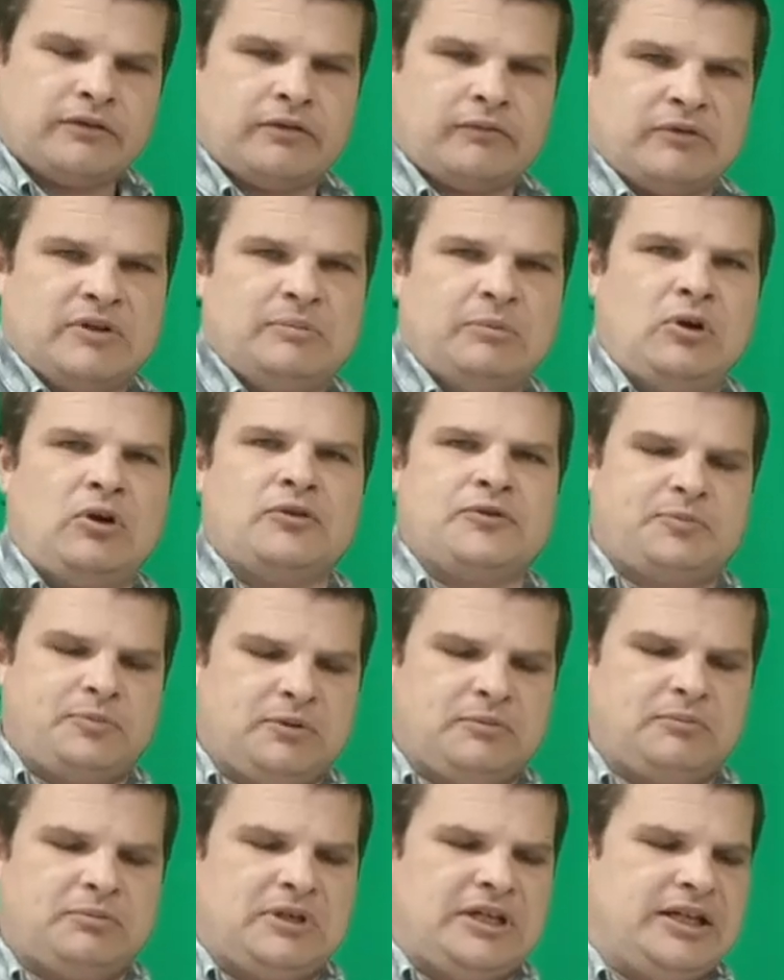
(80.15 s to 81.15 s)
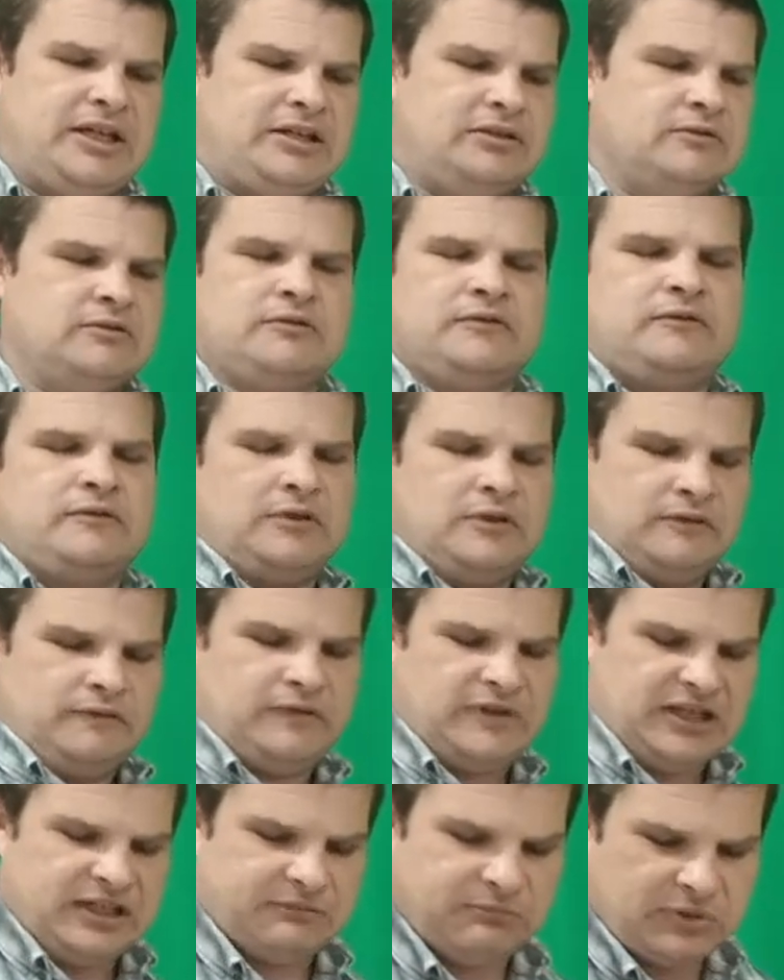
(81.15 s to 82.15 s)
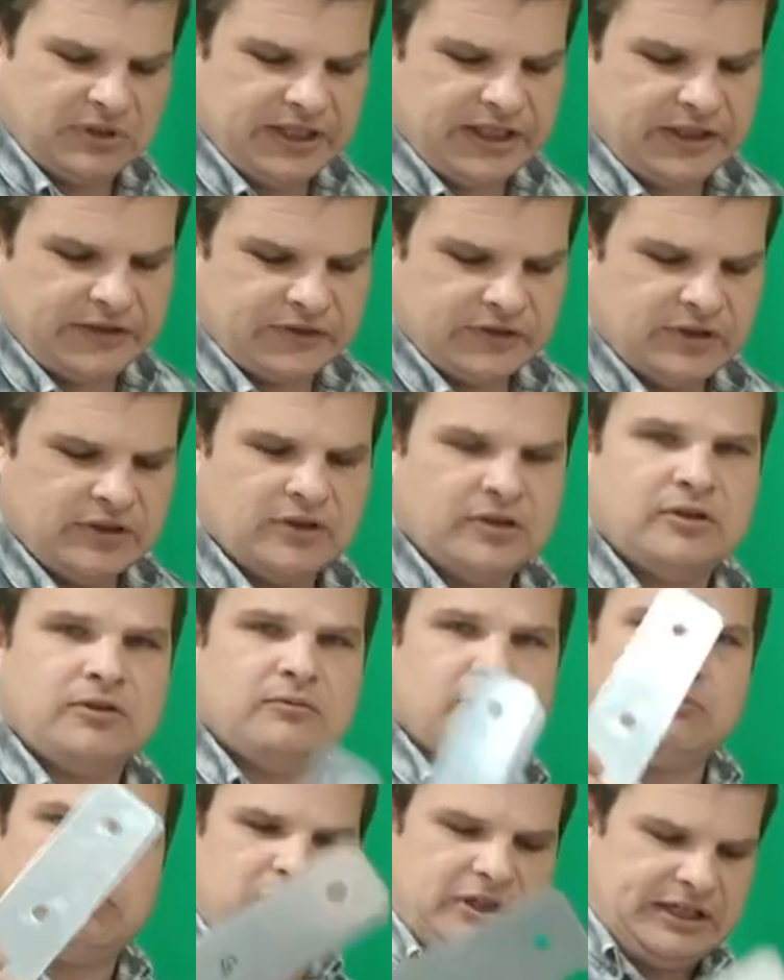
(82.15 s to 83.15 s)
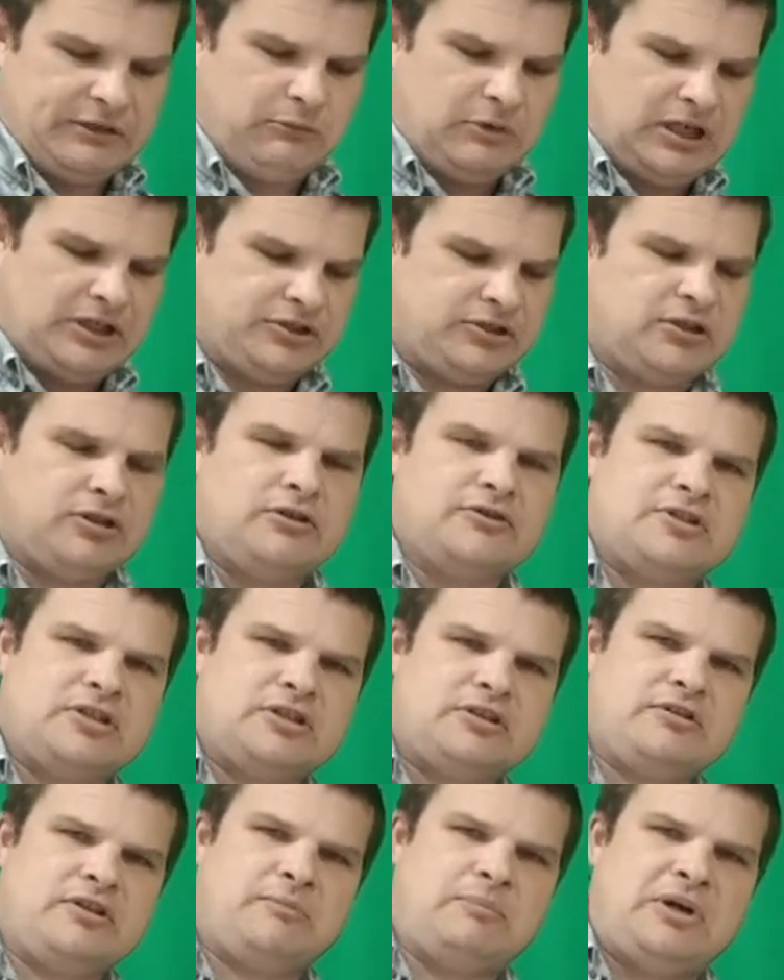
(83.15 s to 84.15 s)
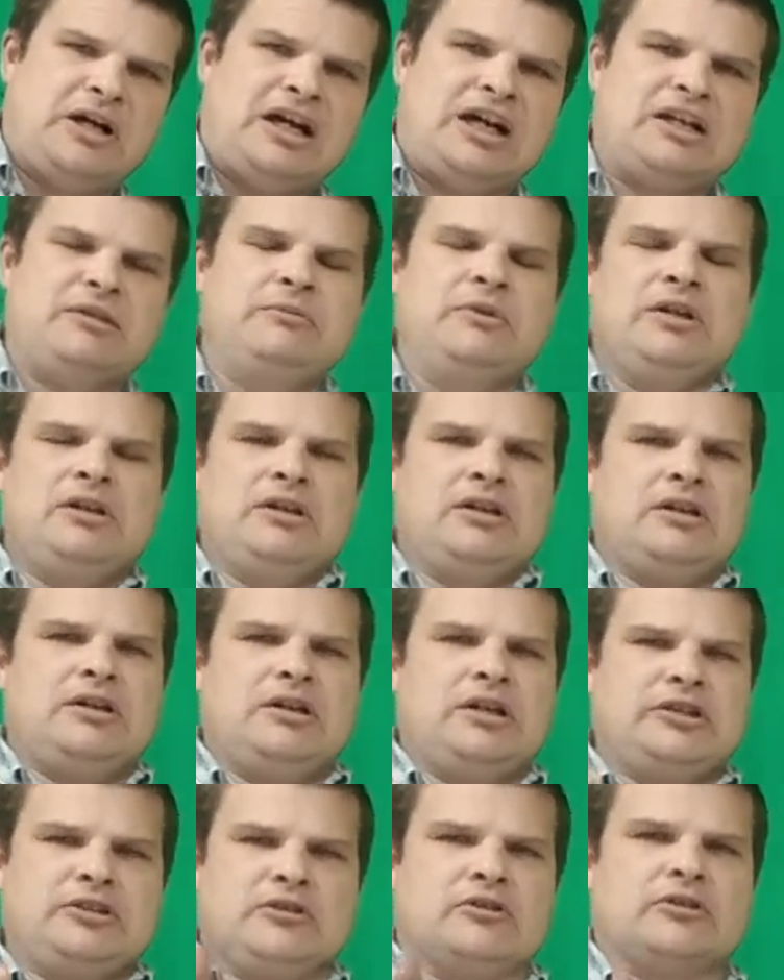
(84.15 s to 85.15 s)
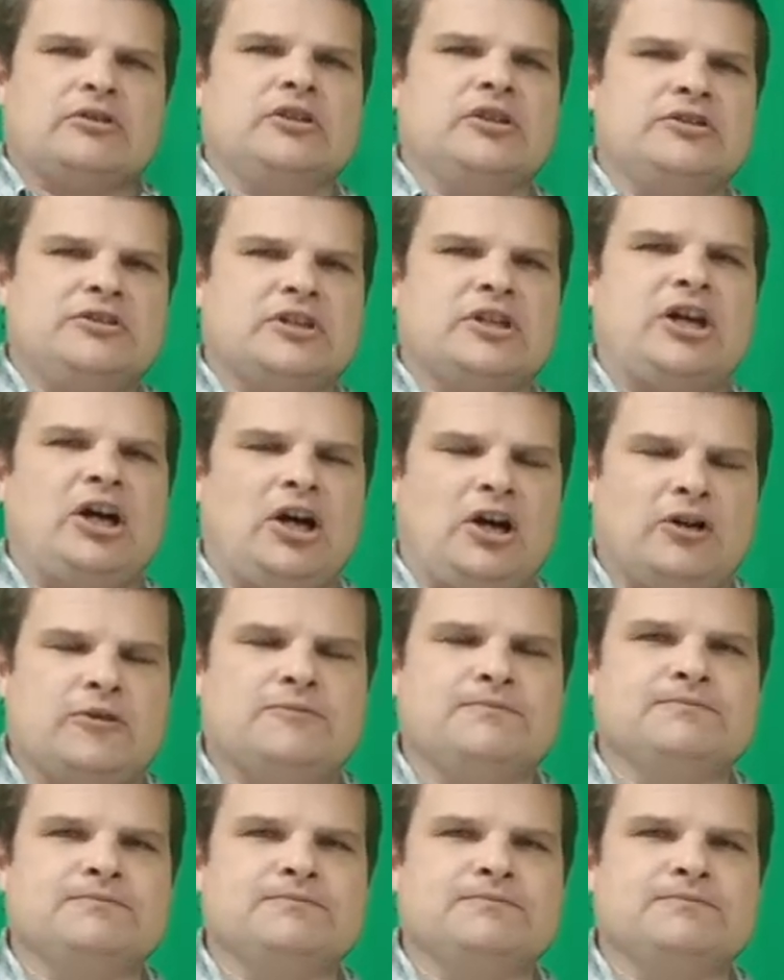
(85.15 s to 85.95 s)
3 bolts per blade, 5 blades, blade washer goes under the bottom, and you're good to go.